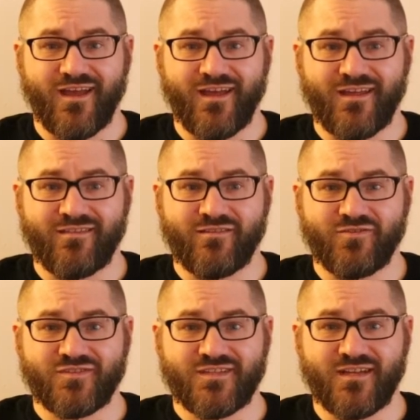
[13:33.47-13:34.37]
and
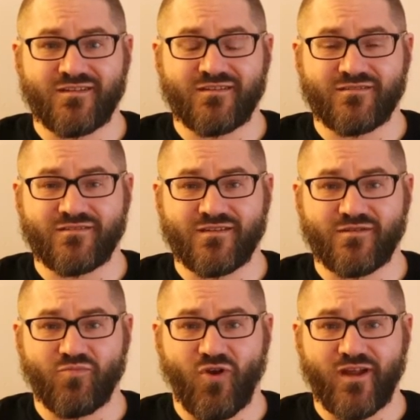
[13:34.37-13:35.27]
those tended
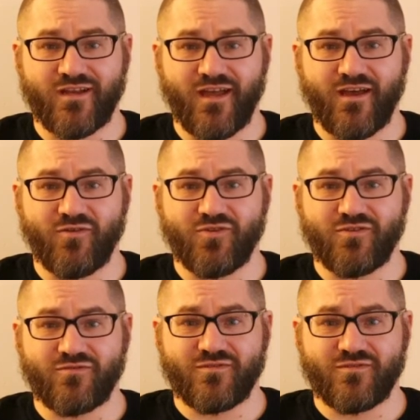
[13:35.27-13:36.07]
to break down.